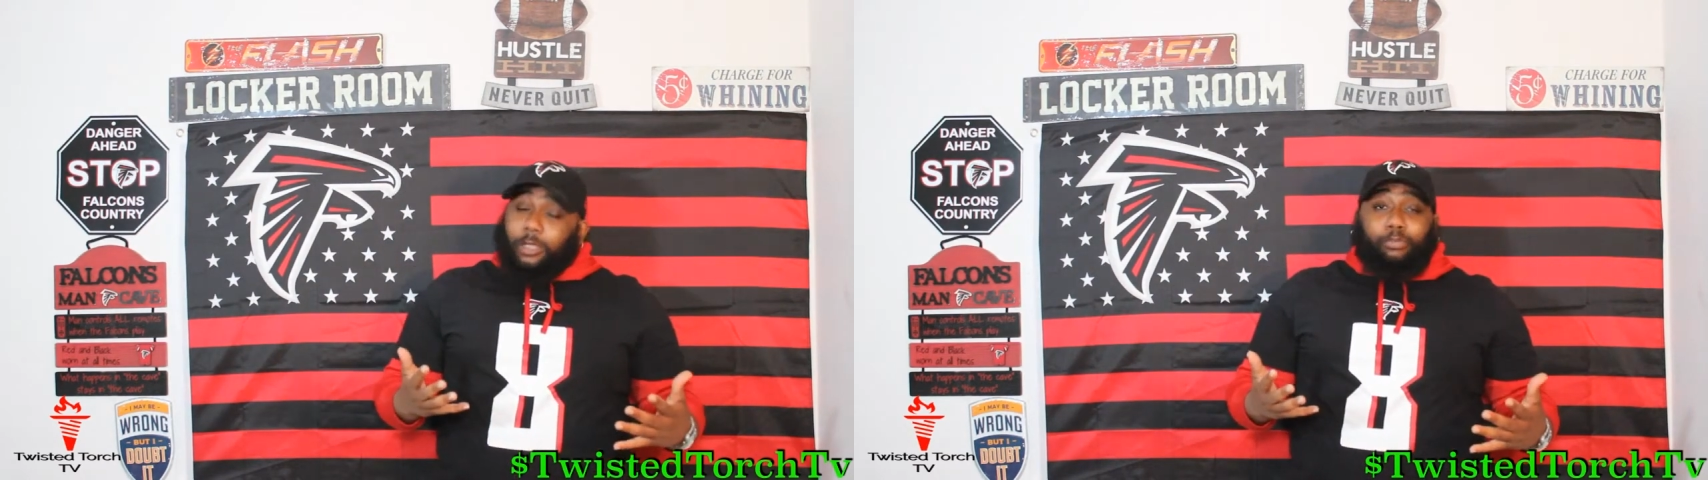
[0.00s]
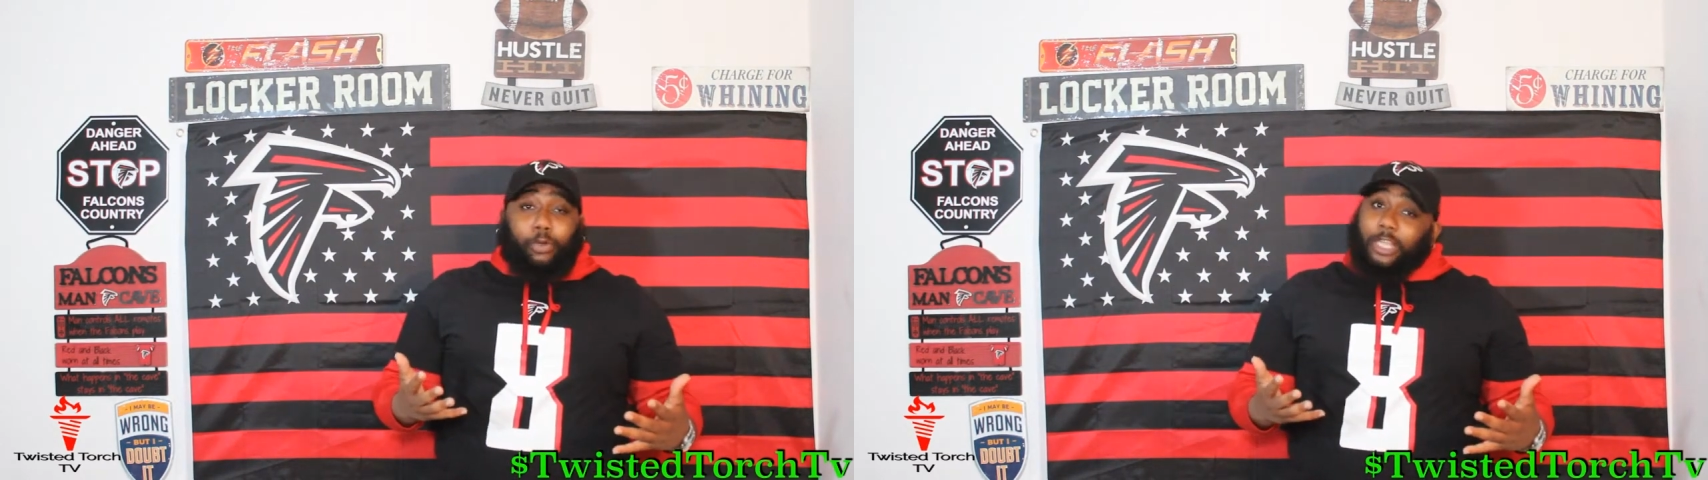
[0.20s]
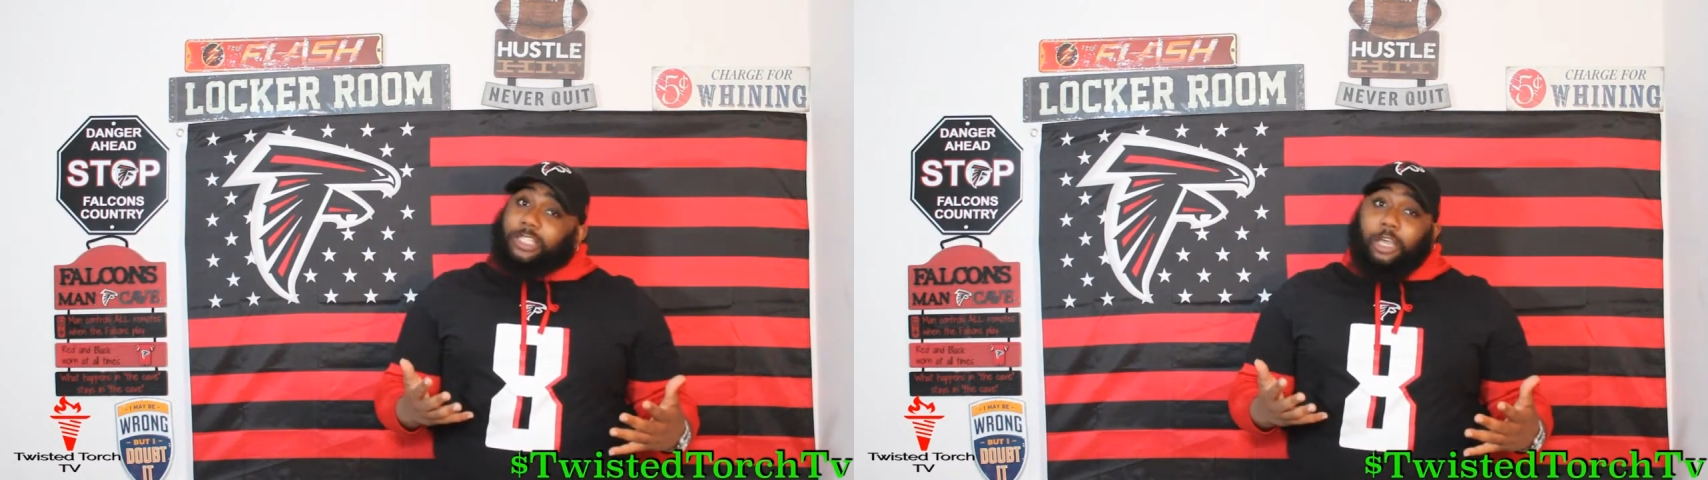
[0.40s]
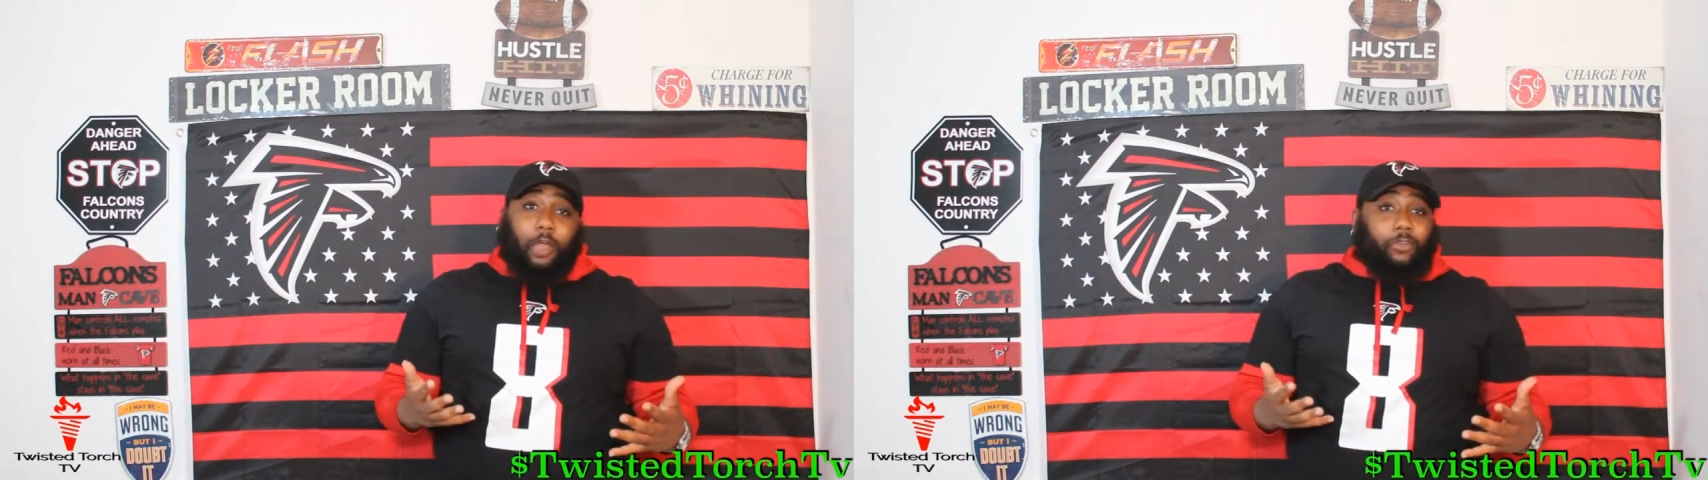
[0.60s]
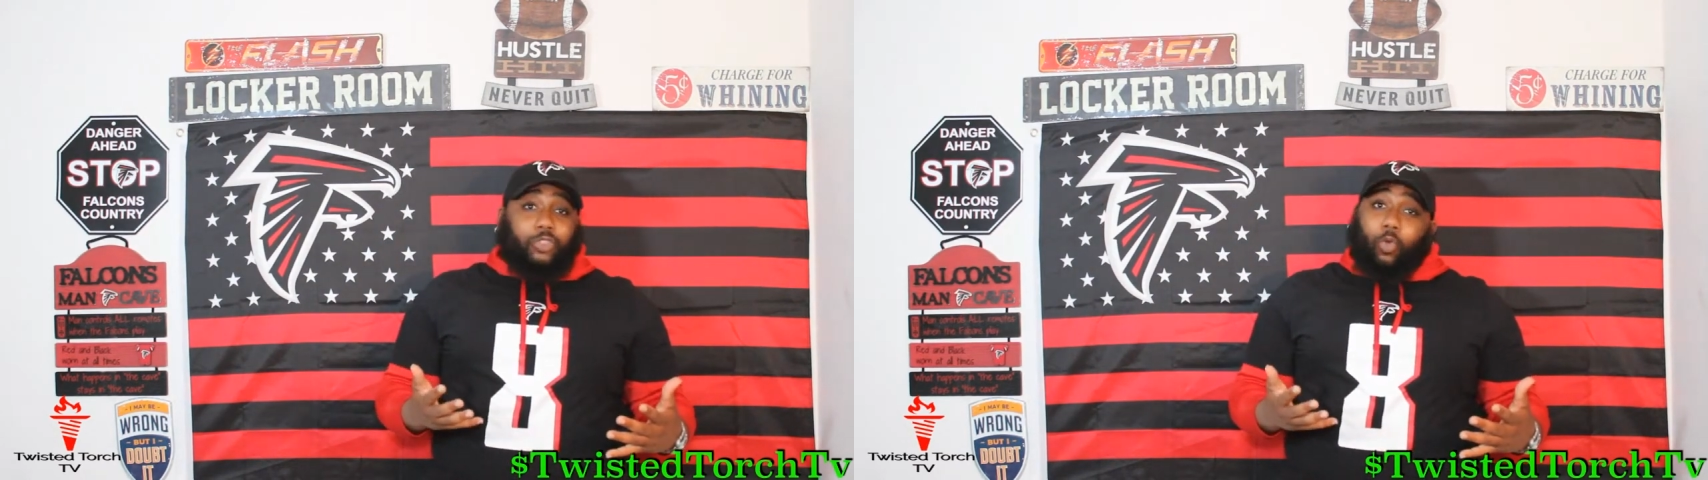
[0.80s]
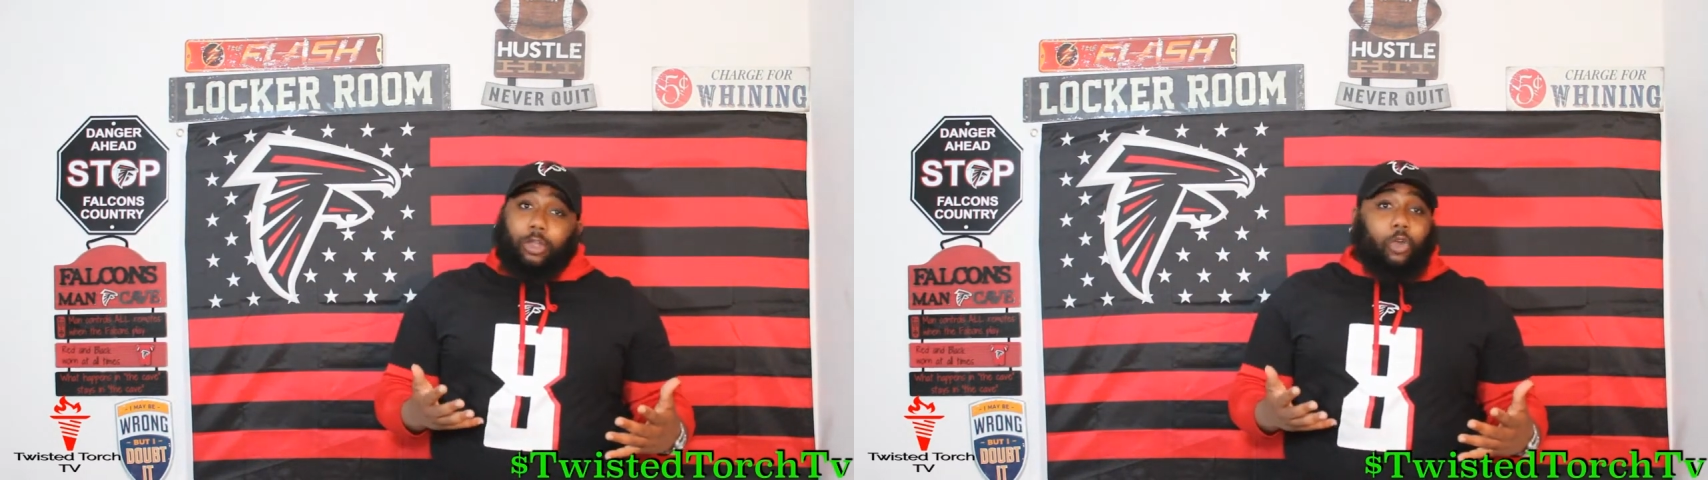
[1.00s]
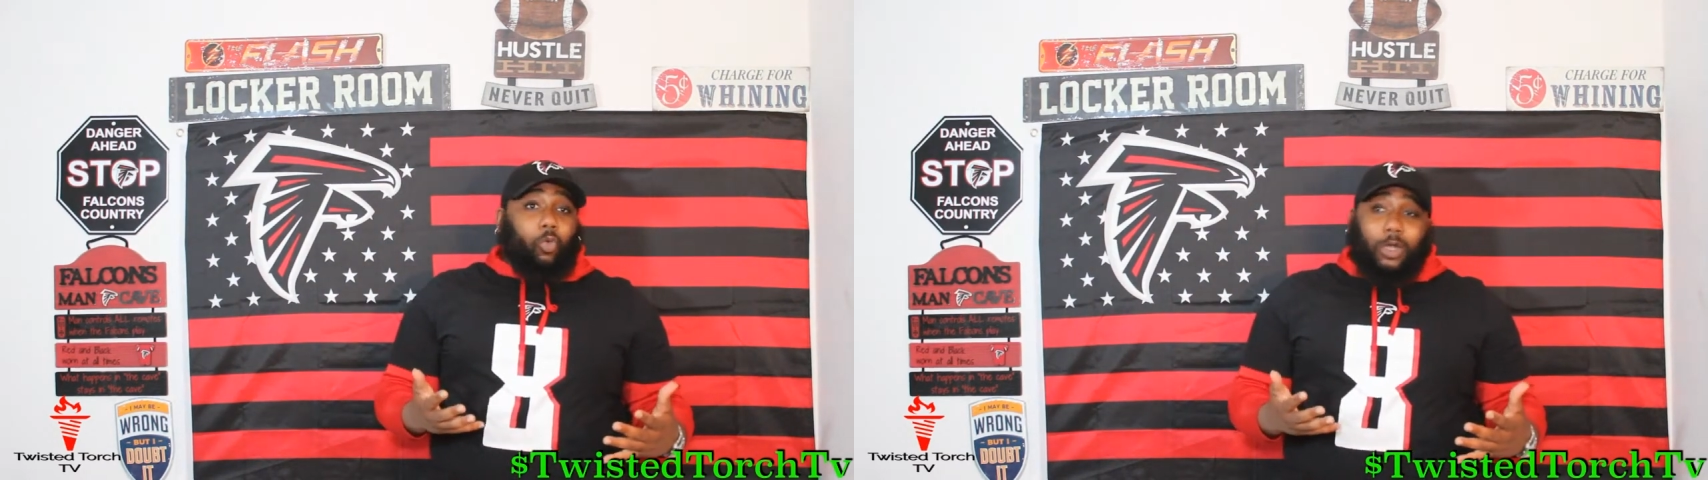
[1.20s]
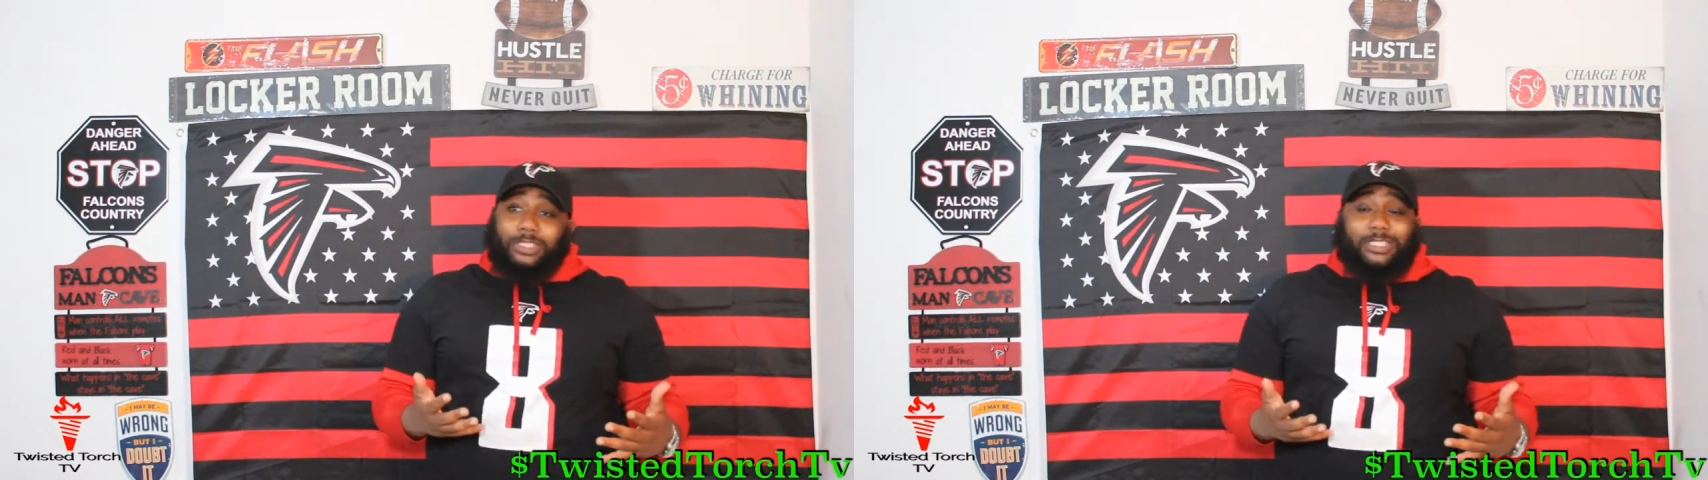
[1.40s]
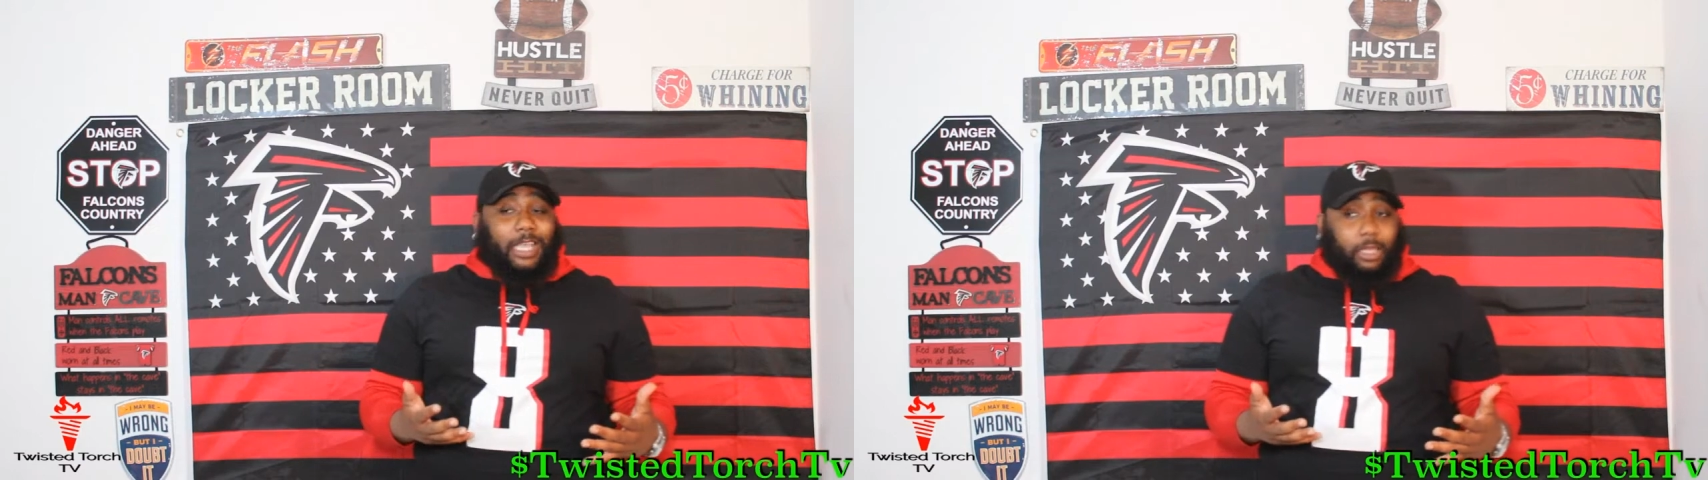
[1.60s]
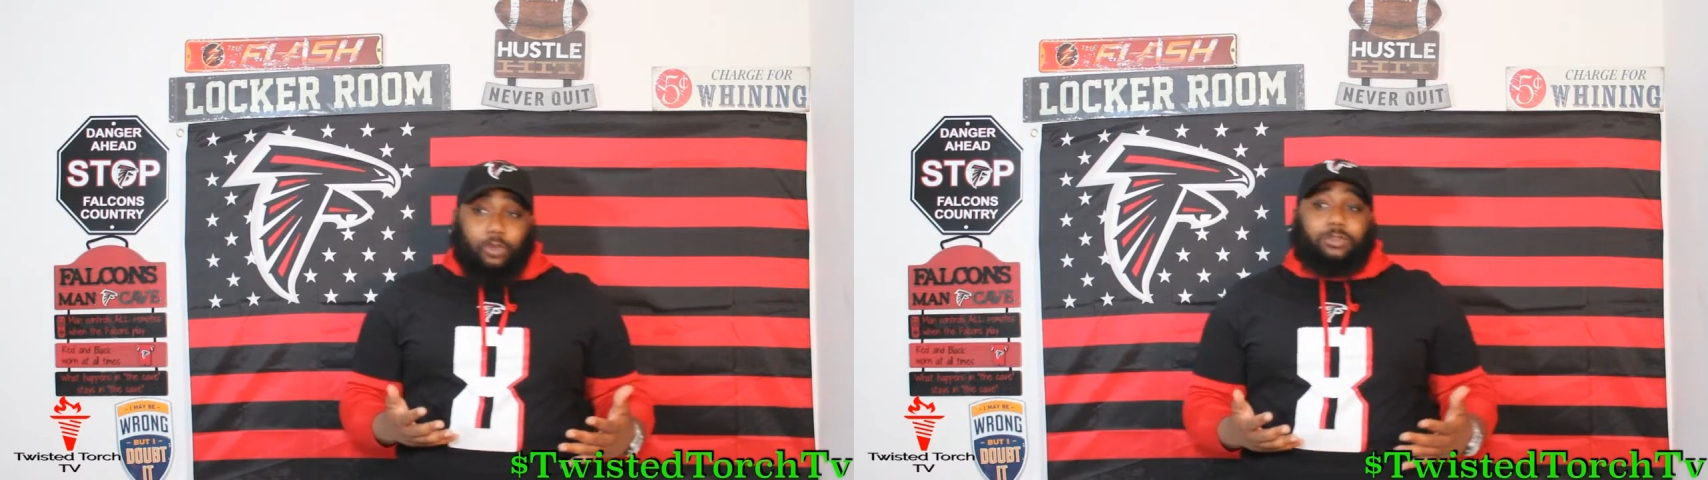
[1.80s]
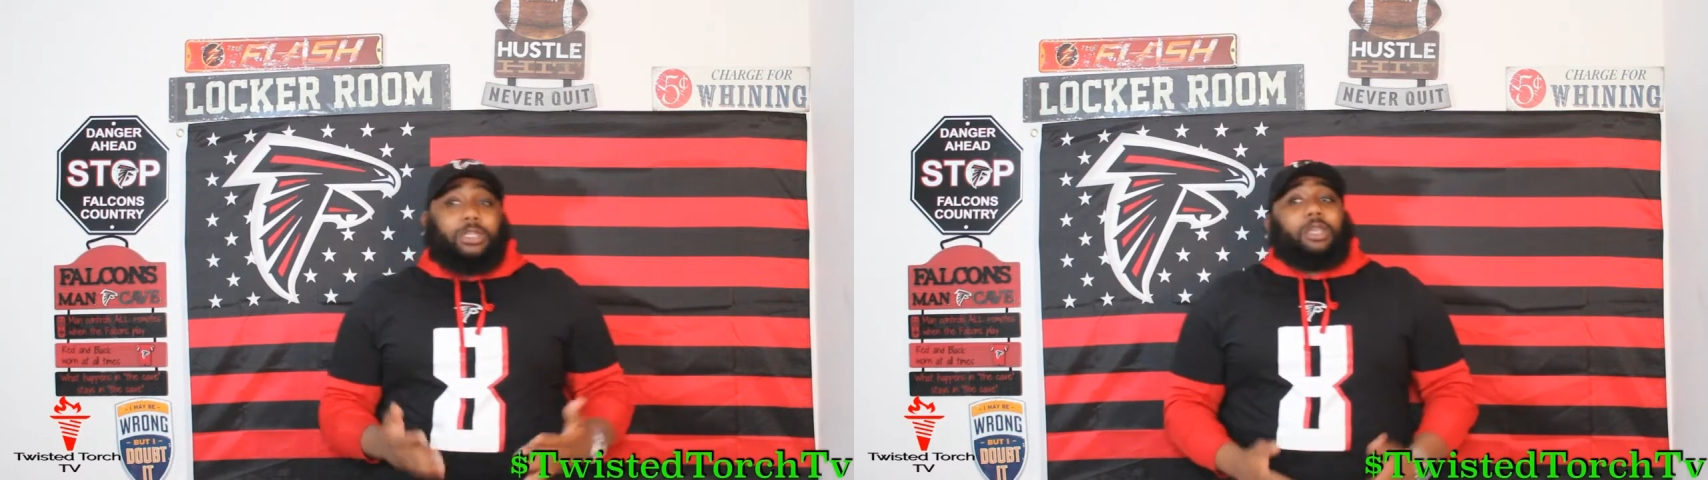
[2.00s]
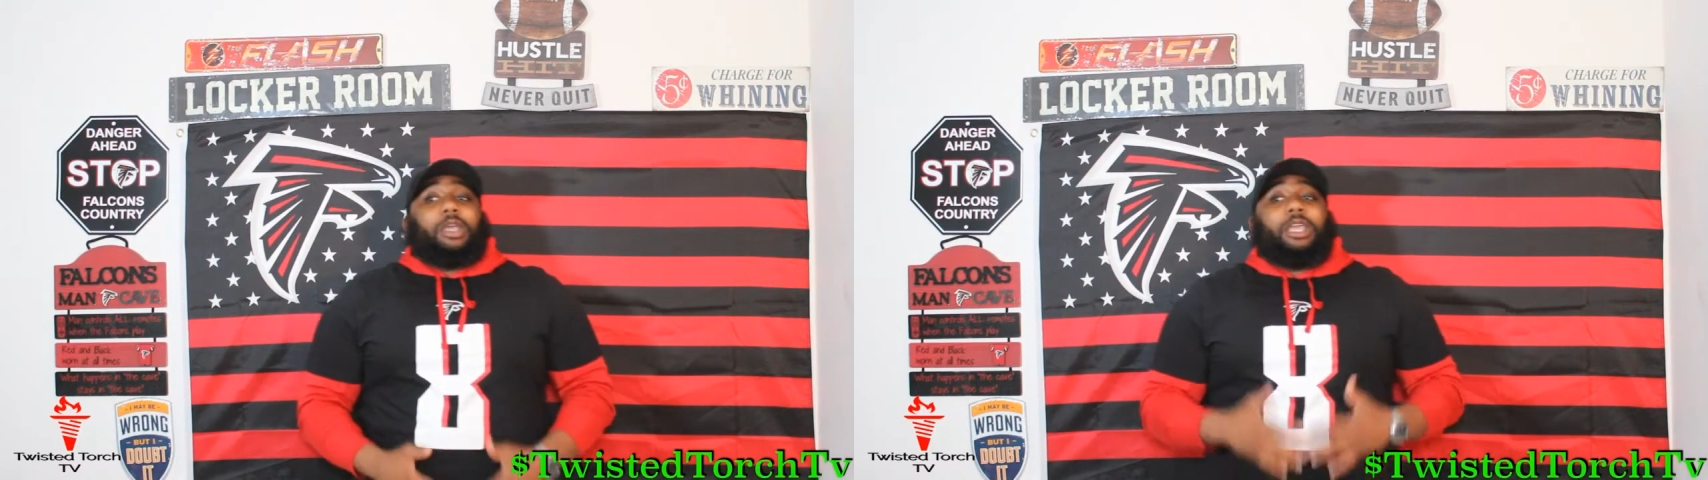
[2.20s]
press coverage, one-on-one skills.